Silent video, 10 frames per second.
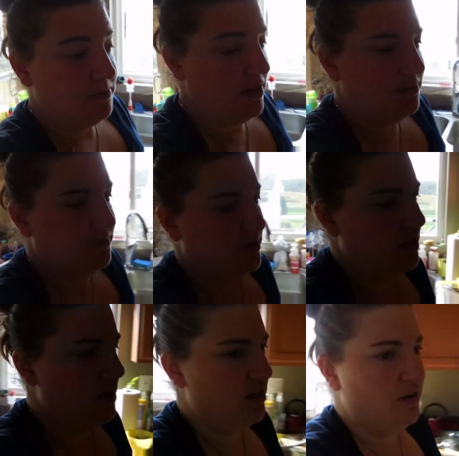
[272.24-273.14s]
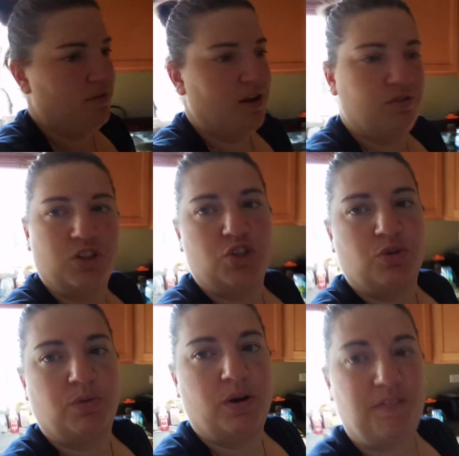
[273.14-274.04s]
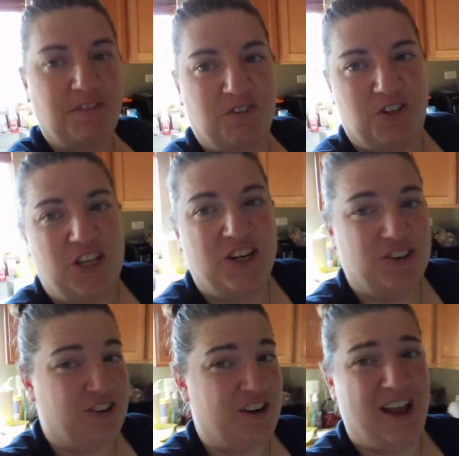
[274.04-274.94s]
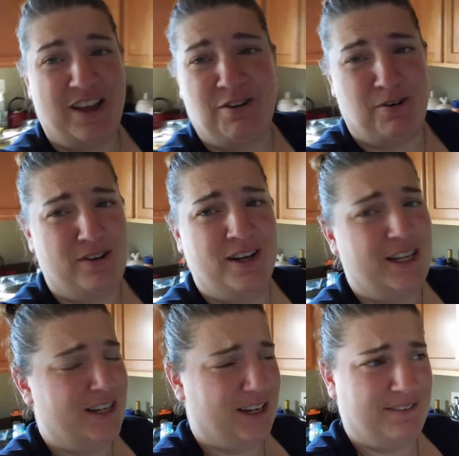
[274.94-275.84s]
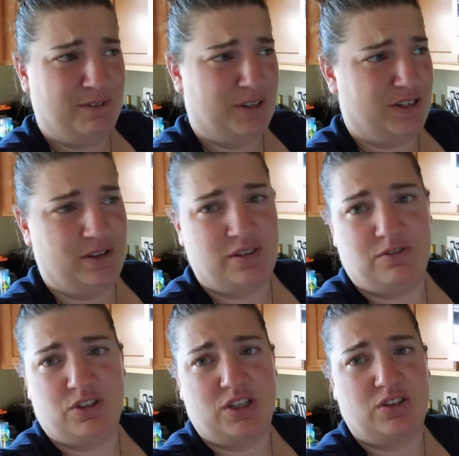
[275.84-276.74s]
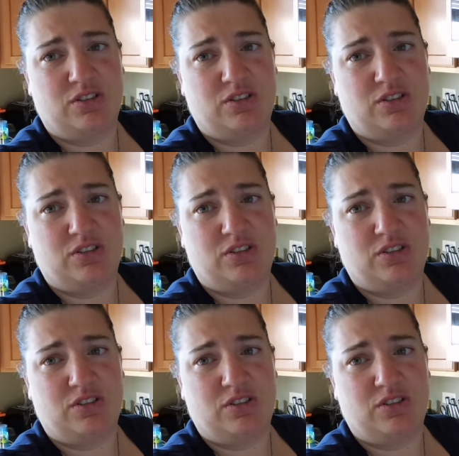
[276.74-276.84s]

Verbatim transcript: that, and I'm not really sure what I have for dinner at all. I haven't done anything for dinner